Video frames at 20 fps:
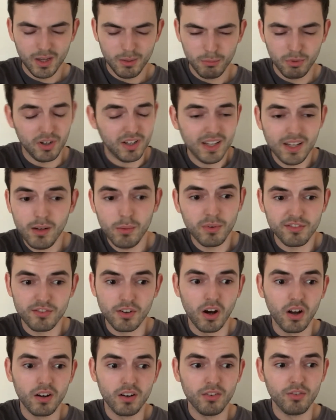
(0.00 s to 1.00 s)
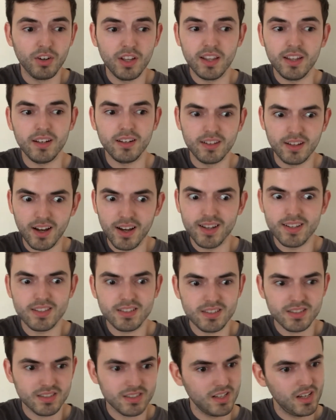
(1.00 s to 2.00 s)
But here we've got a really
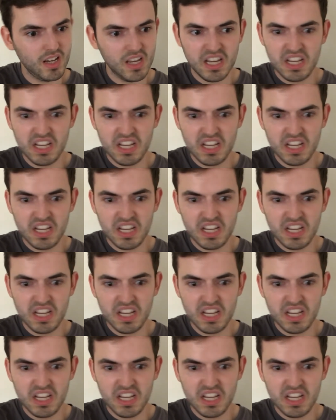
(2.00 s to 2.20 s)
nice,